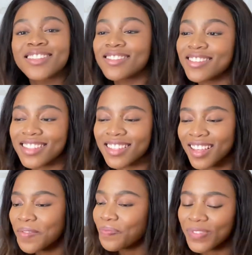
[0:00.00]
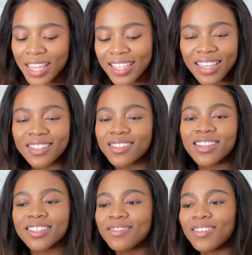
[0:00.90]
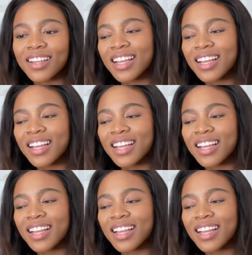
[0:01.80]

truth, and yeah, he's totally right.